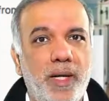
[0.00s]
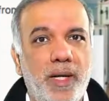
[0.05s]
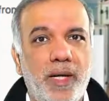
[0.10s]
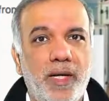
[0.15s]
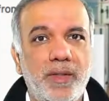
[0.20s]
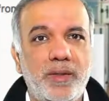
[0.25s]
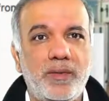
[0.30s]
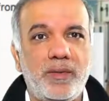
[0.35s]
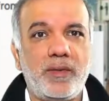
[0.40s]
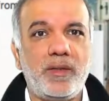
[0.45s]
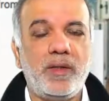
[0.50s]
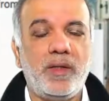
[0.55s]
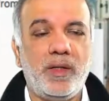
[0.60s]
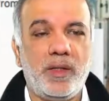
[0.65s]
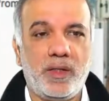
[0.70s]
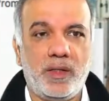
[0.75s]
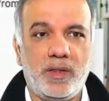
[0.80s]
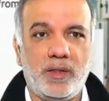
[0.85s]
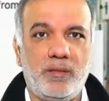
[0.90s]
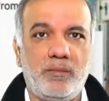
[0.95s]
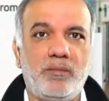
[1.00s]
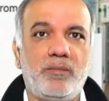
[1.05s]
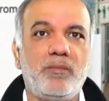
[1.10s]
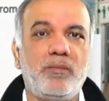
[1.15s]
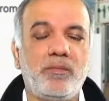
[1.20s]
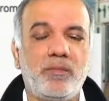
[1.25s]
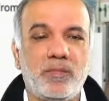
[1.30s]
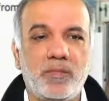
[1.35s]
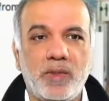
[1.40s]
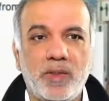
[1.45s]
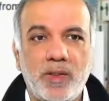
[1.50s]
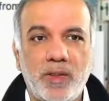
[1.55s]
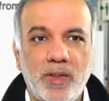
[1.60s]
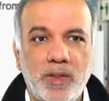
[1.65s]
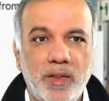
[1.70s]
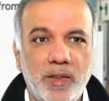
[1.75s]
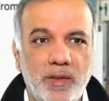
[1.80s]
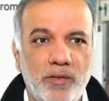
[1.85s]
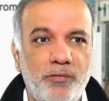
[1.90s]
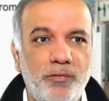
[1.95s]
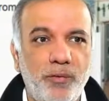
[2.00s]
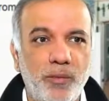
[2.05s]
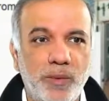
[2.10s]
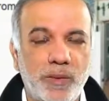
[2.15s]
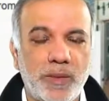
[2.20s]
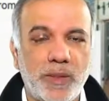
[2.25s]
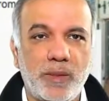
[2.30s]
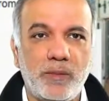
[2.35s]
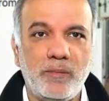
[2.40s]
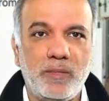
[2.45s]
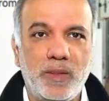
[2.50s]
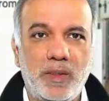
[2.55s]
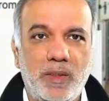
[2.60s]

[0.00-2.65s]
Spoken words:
ads in the future.